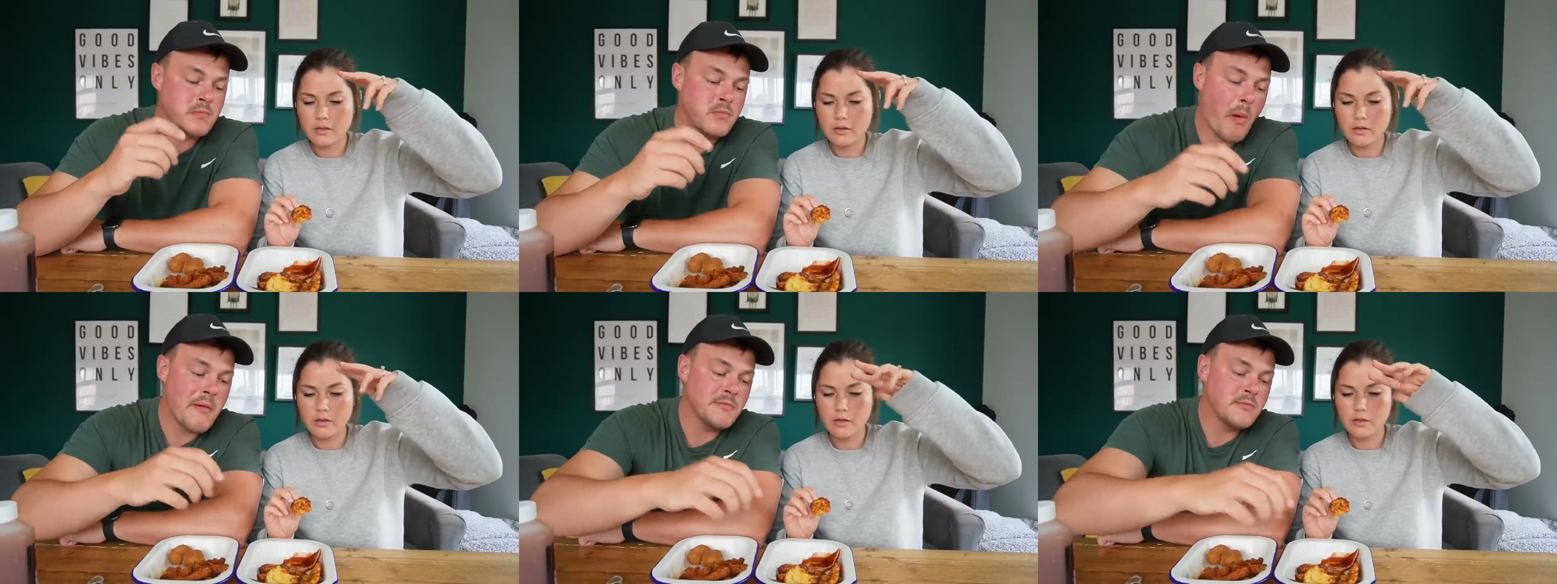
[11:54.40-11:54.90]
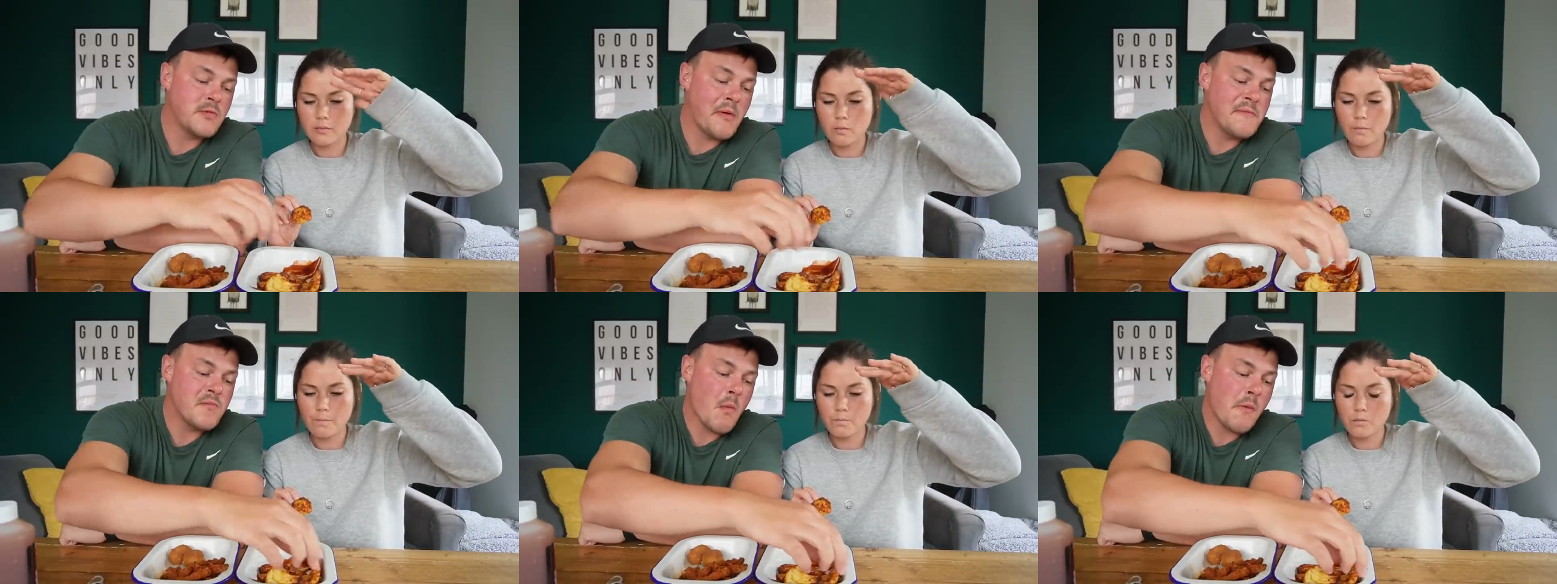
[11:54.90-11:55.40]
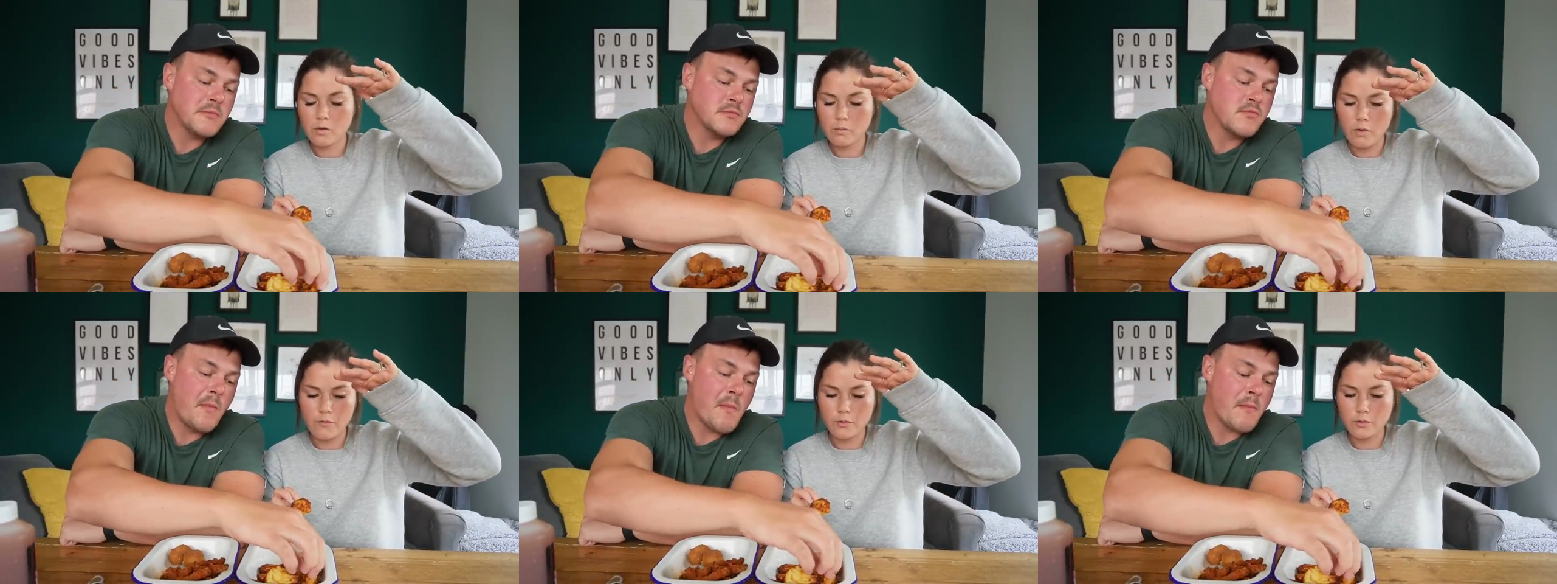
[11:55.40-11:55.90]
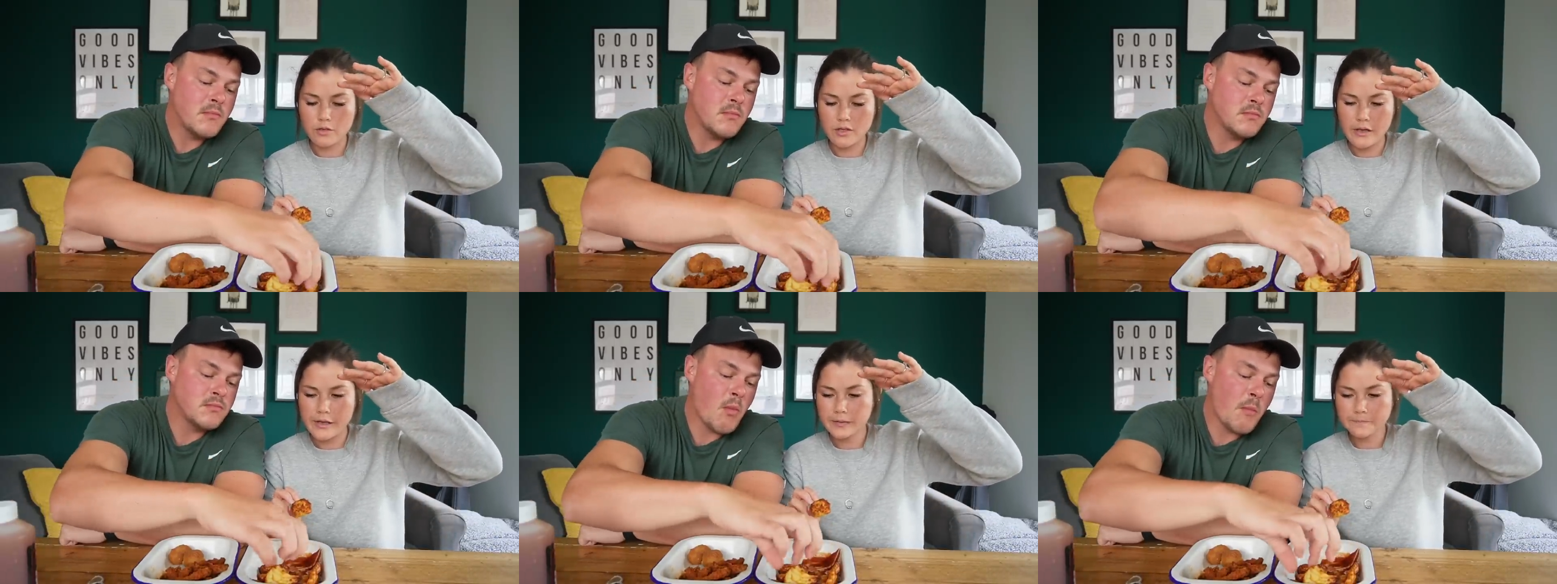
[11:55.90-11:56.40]
Speaker 1: and the waffles are
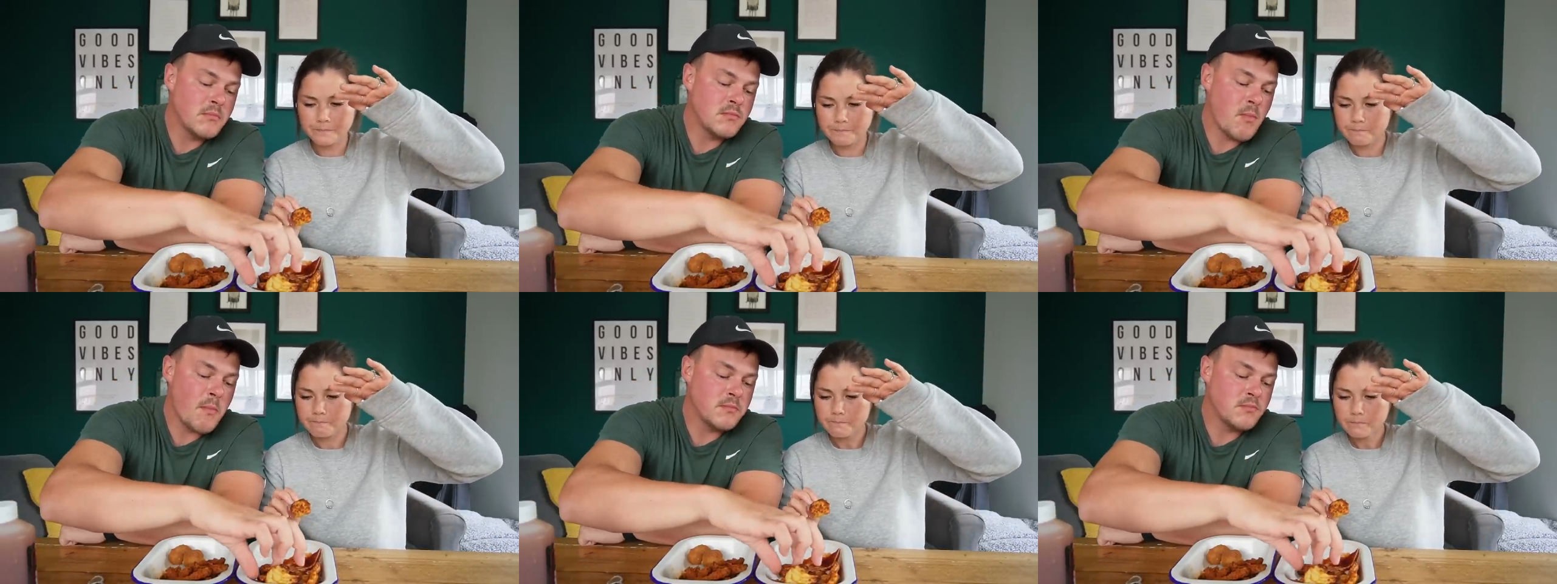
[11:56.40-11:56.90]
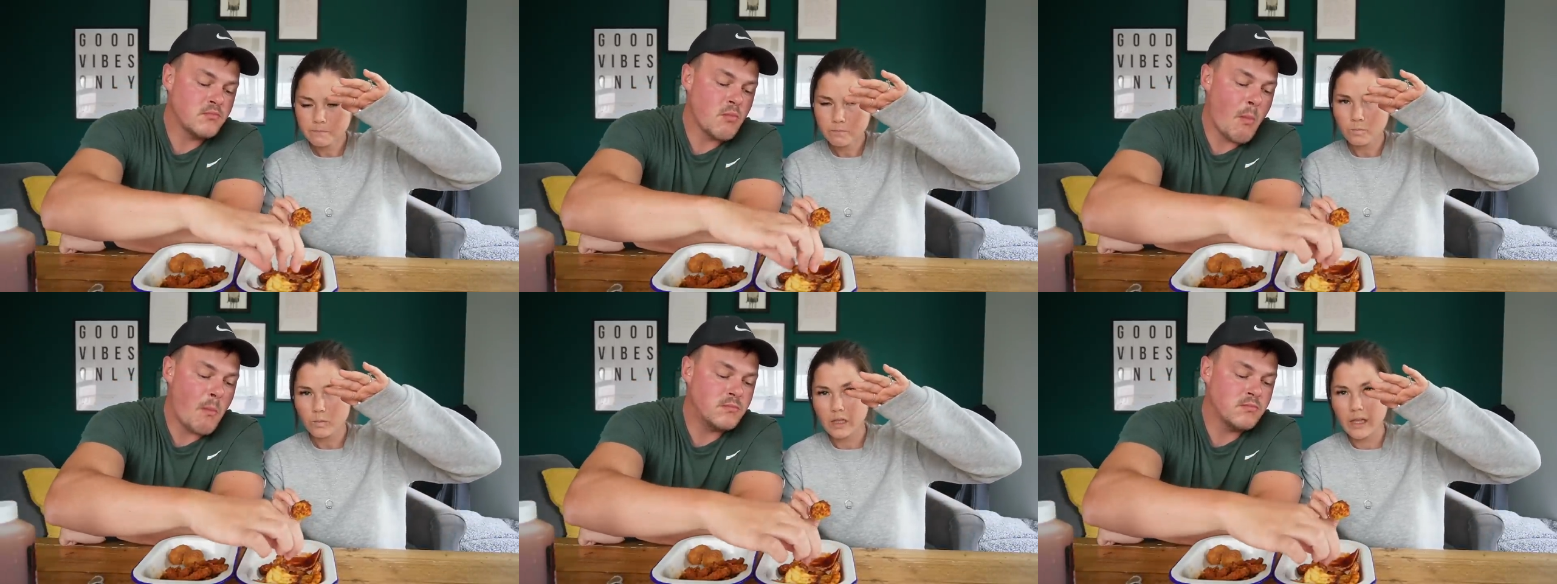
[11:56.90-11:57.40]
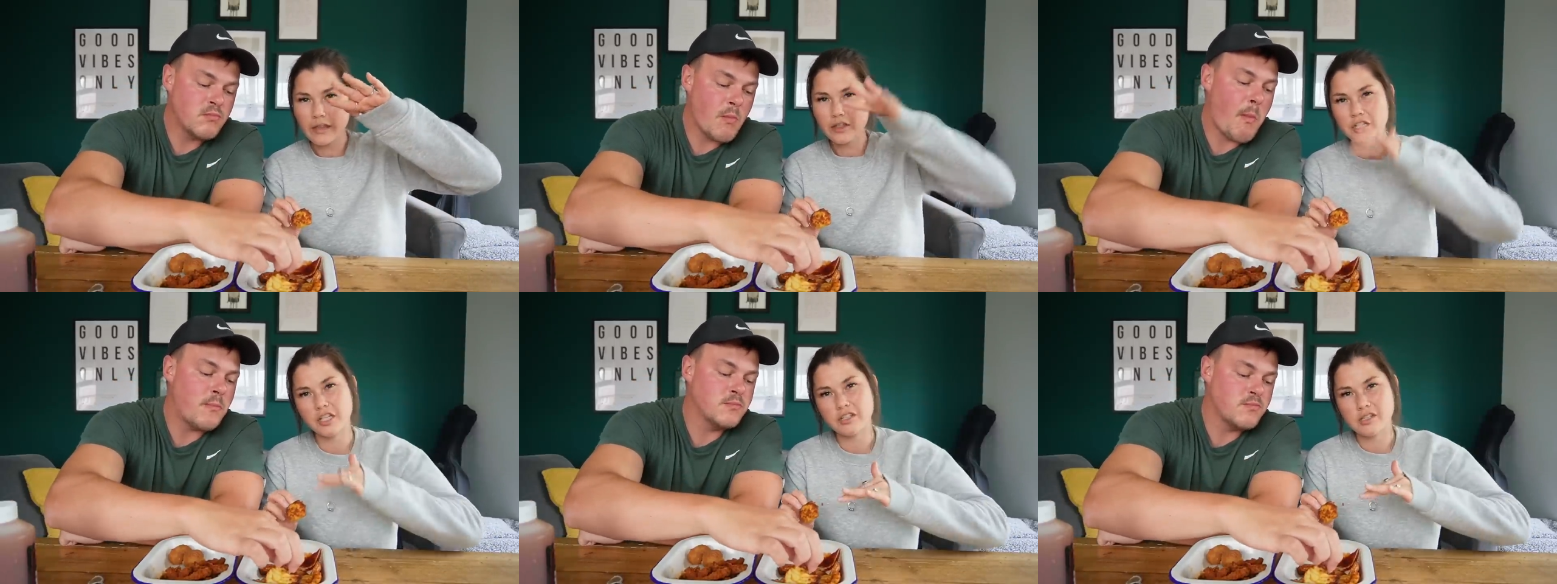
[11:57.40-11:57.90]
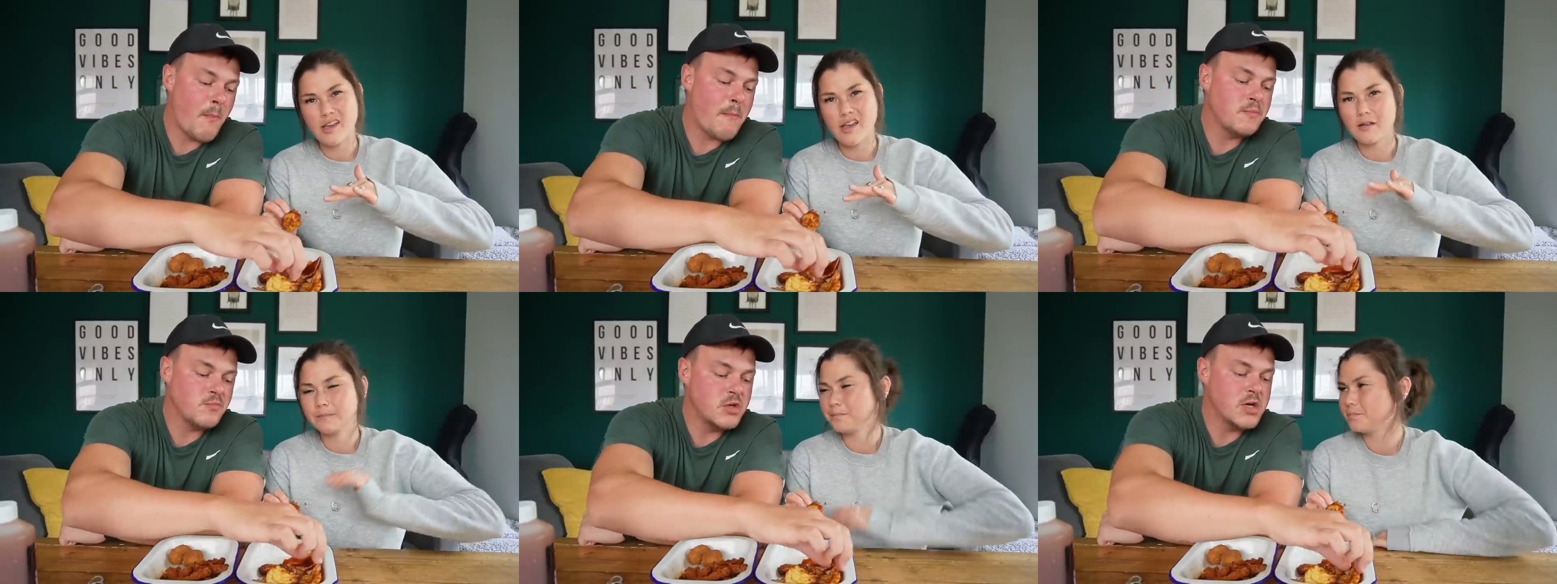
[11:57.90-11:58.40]
here, and the chickens are
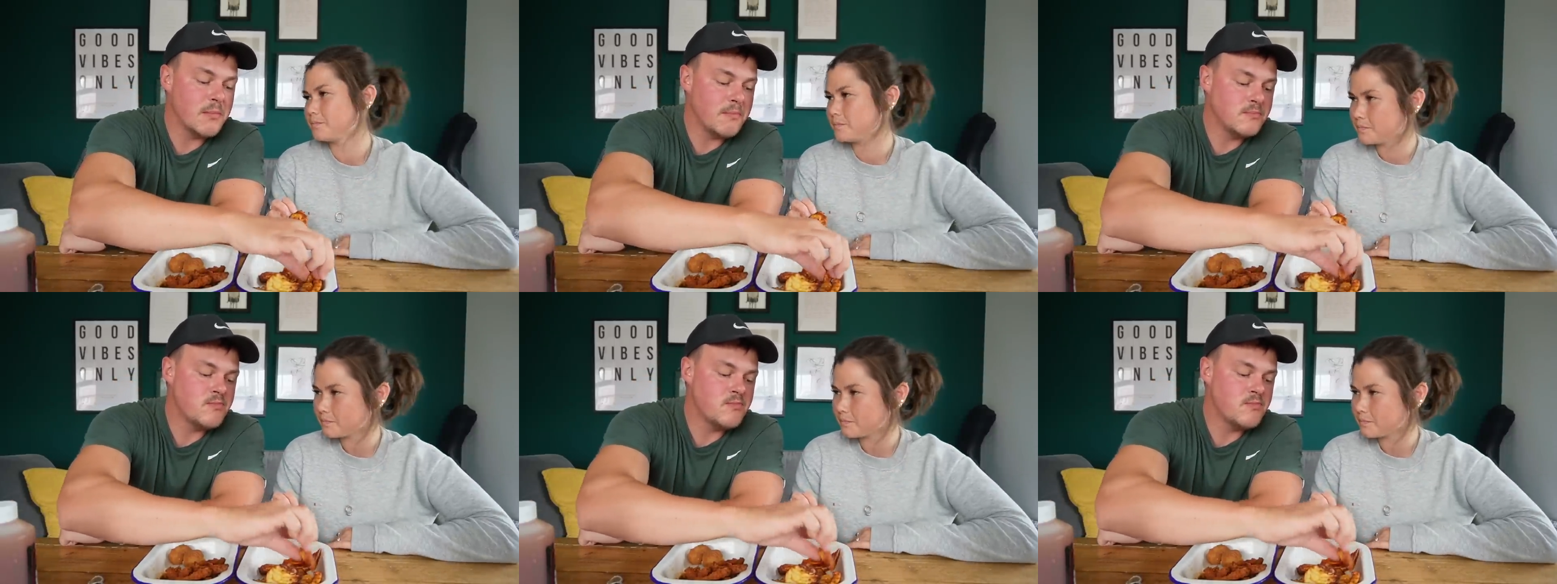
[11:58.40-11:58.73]
here. Yeah.